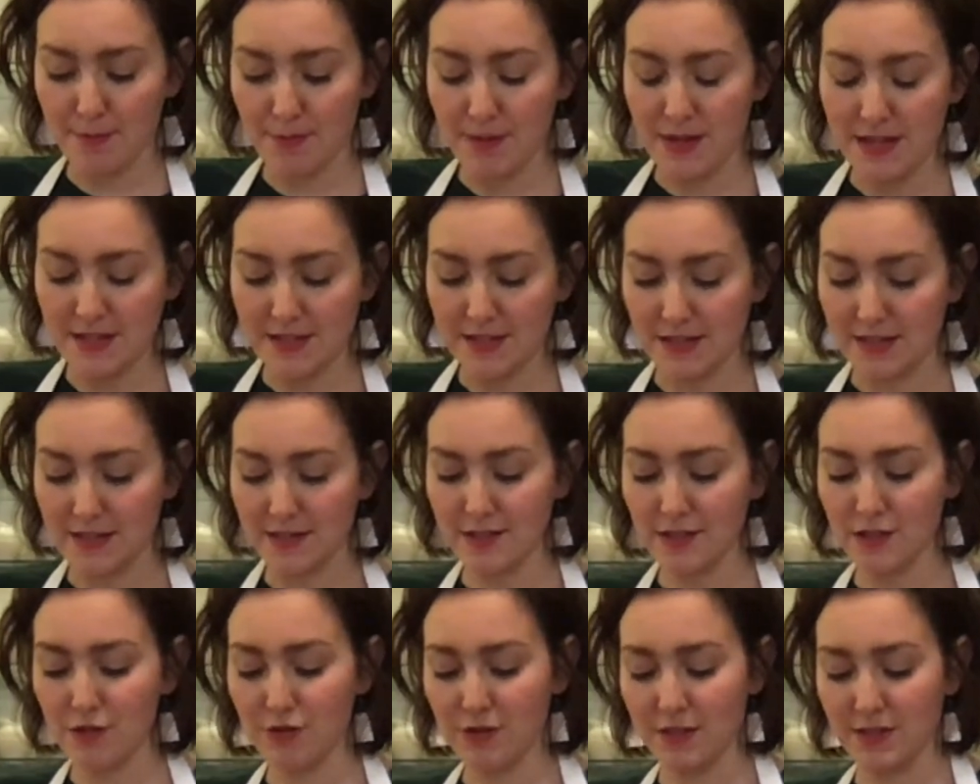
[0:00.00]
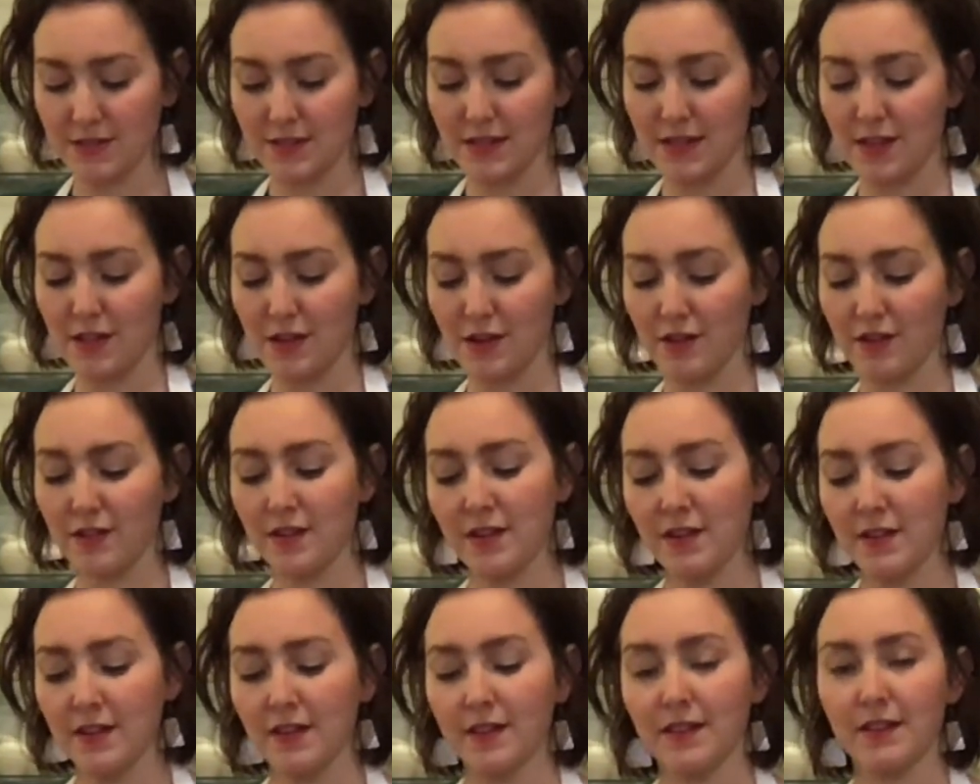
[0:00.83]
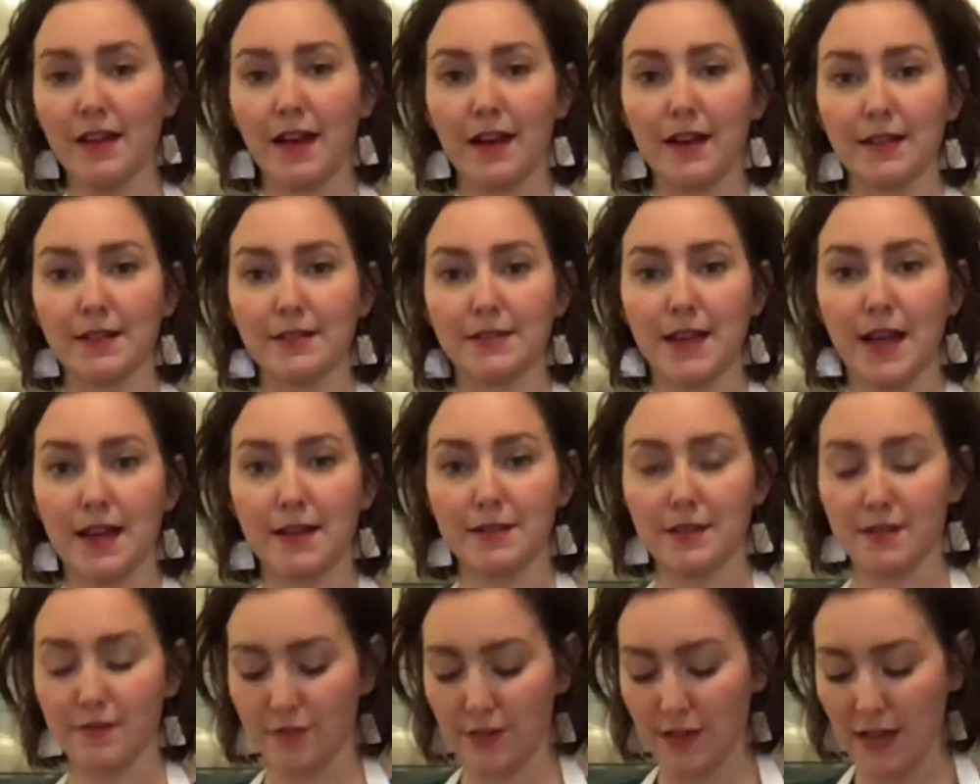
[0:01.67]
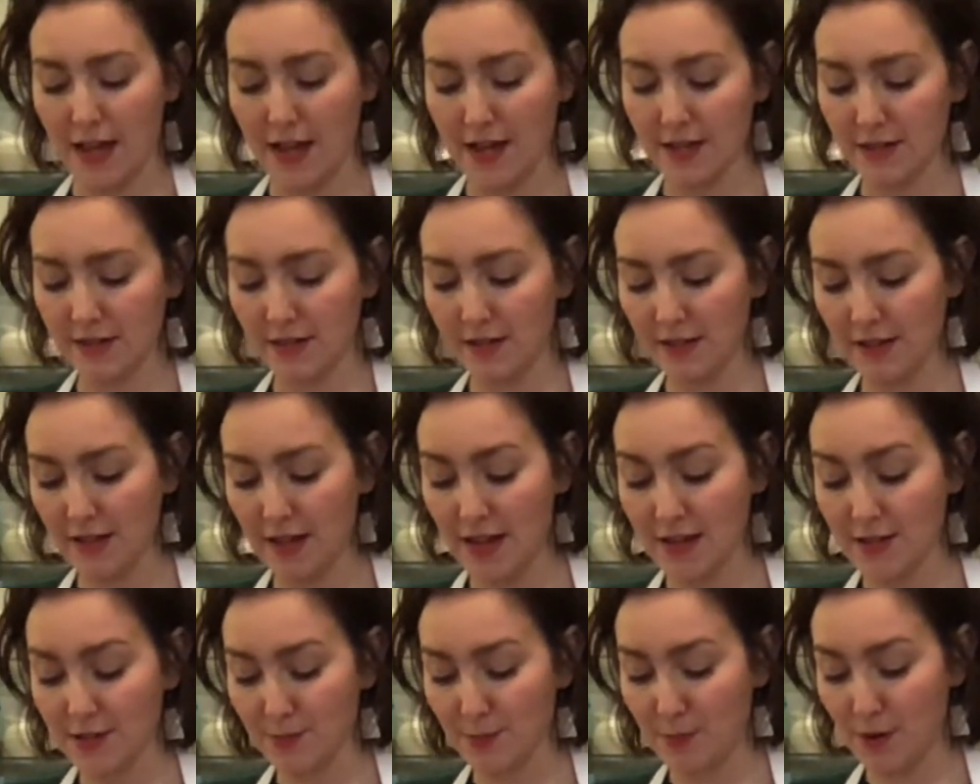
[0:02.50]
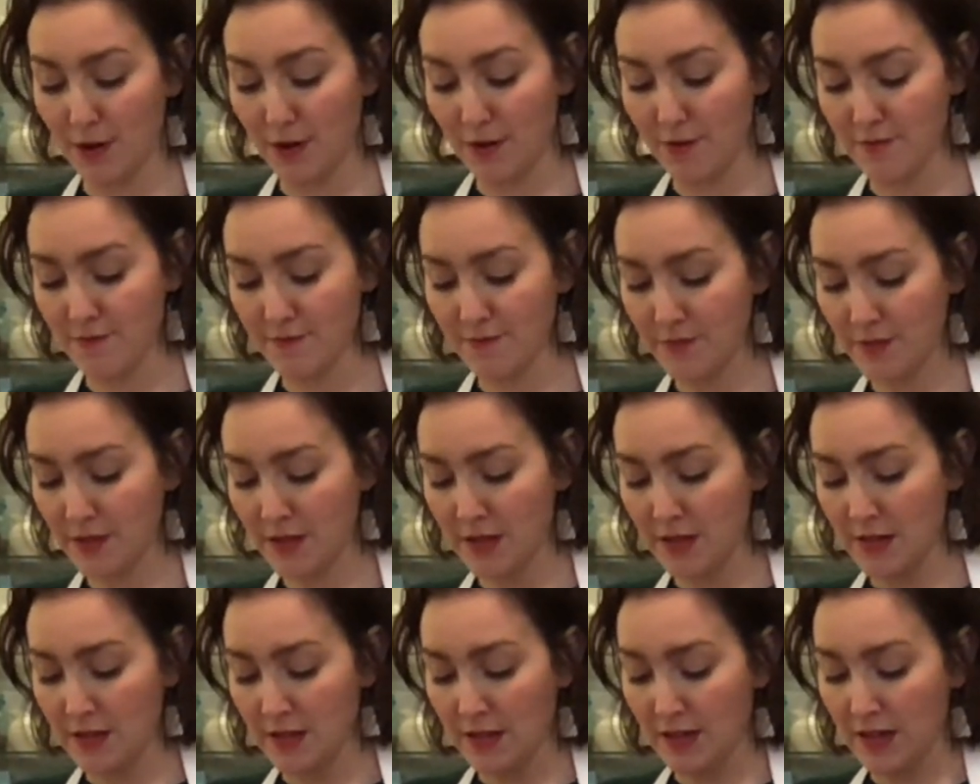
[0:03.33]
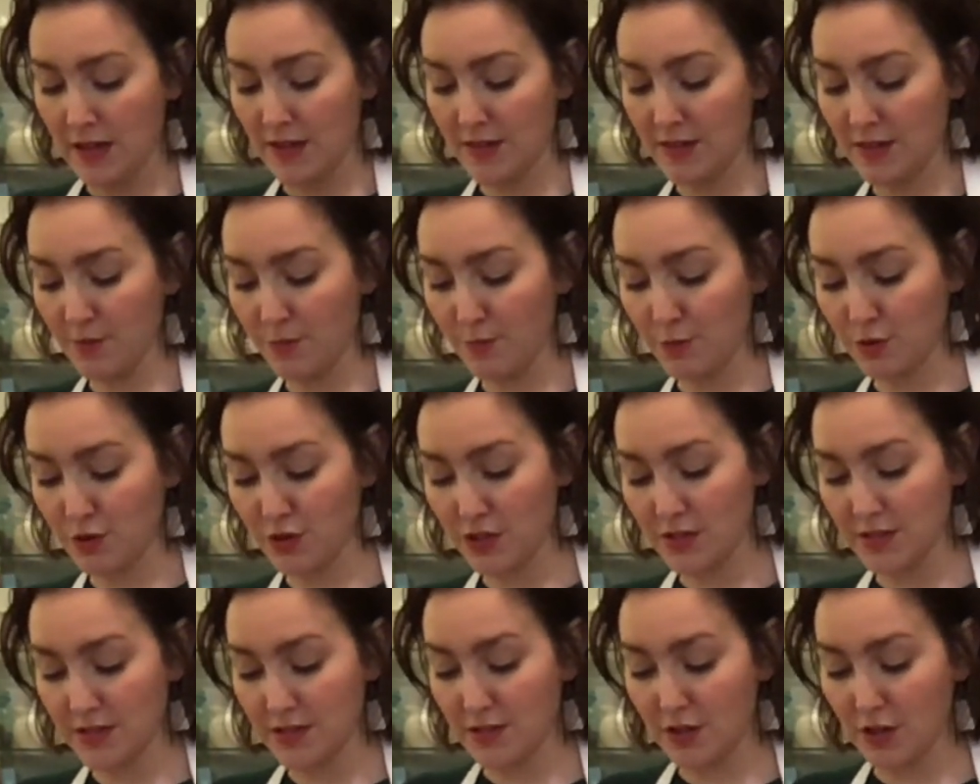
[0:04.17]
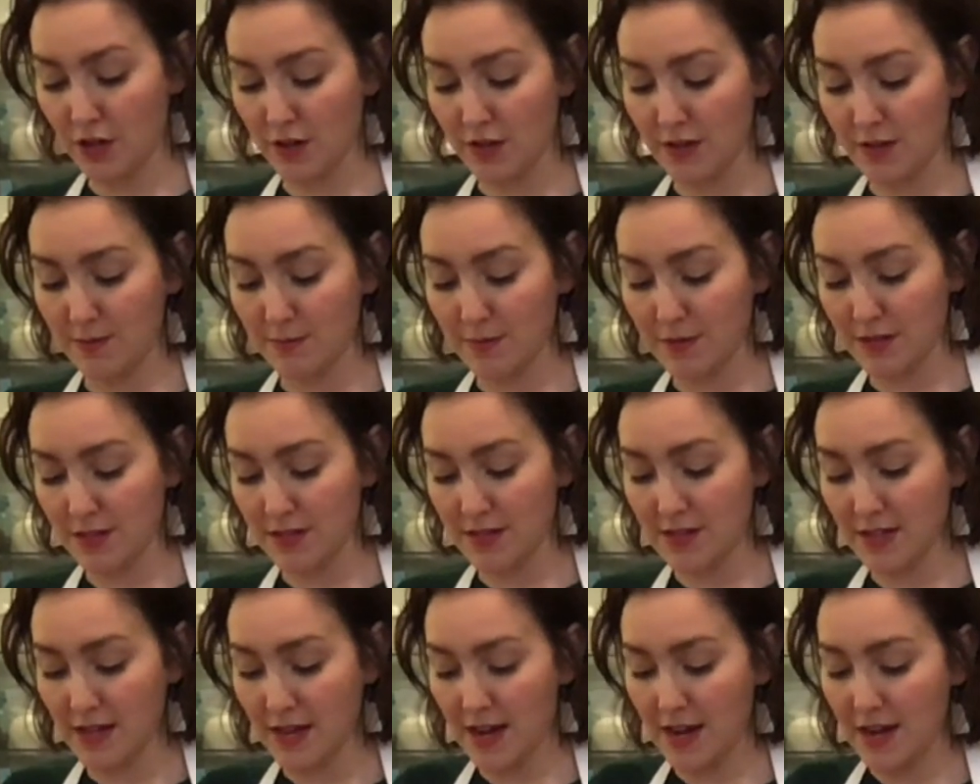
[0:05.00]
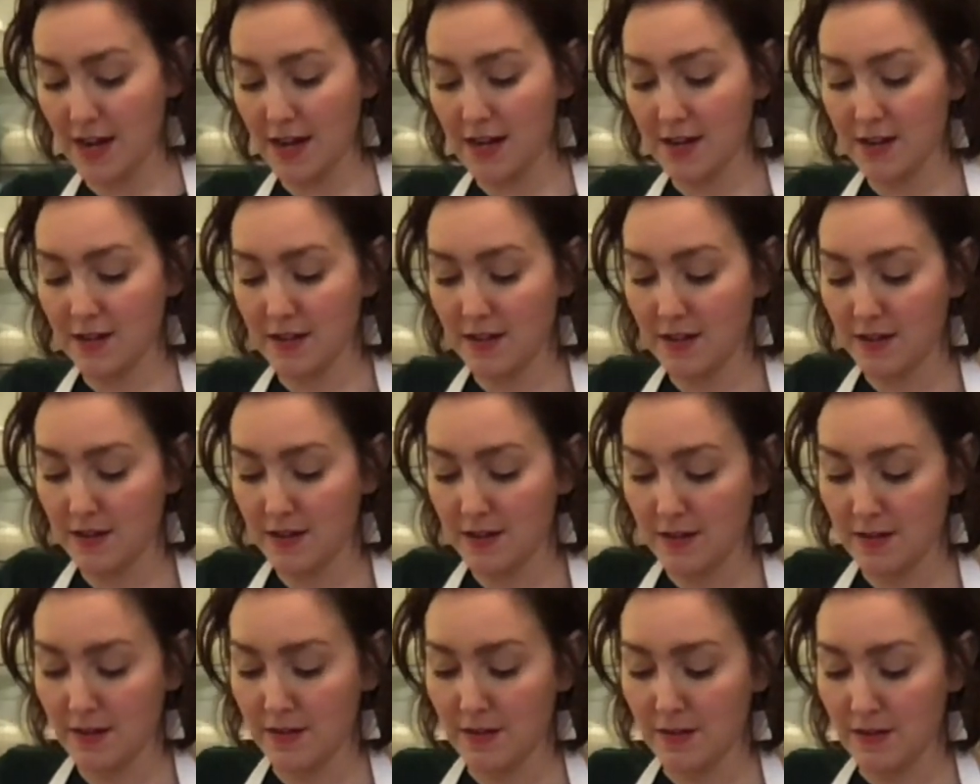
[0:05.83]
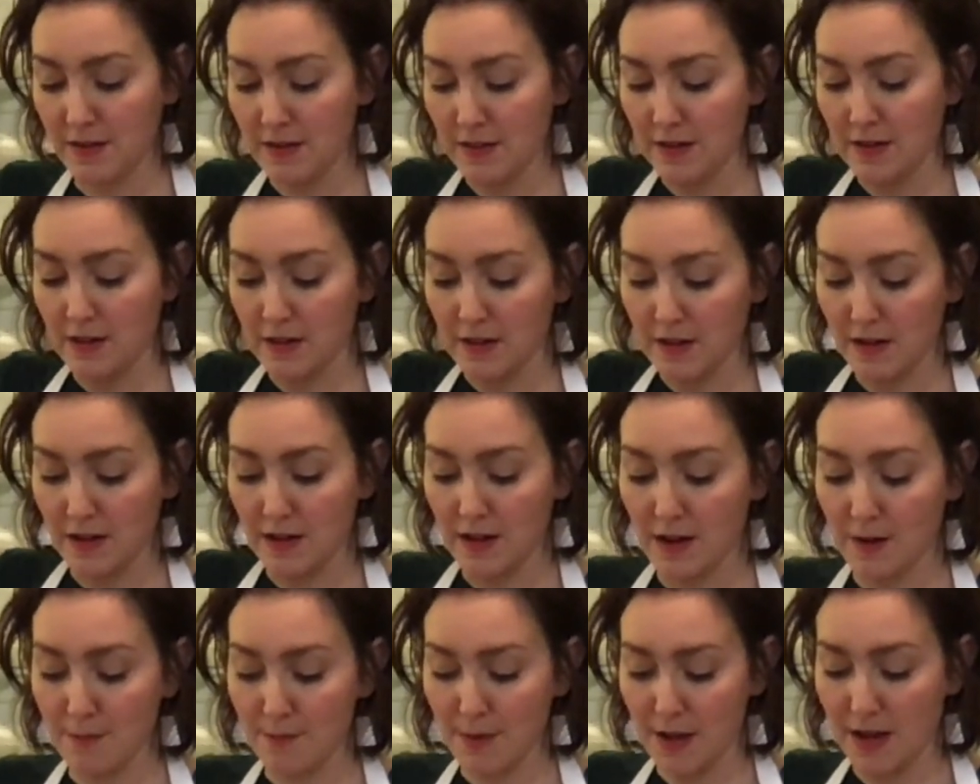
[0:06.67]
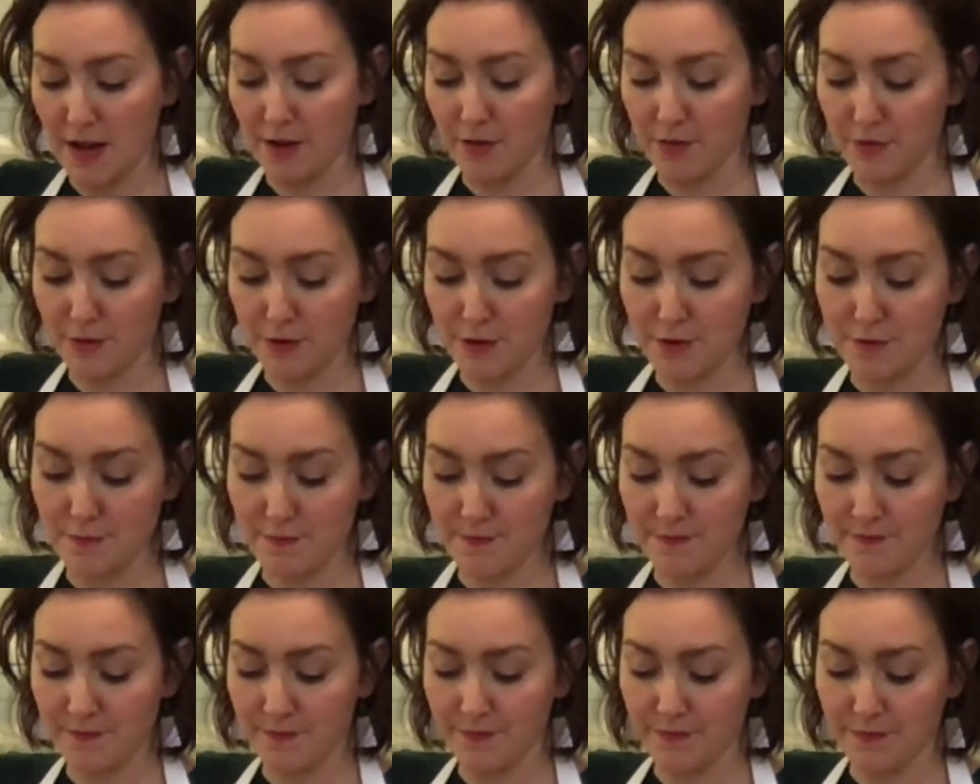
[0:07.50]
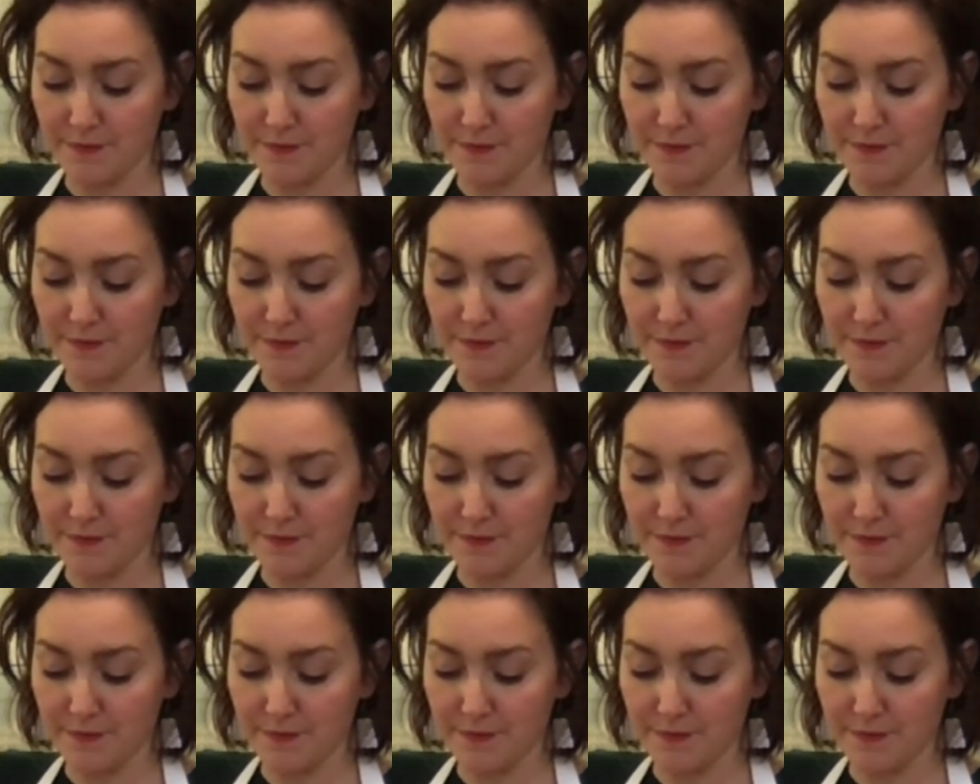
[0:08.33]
pieces. You can see they're not exactly flat as well. And then we'll just turn them to the side, come back through,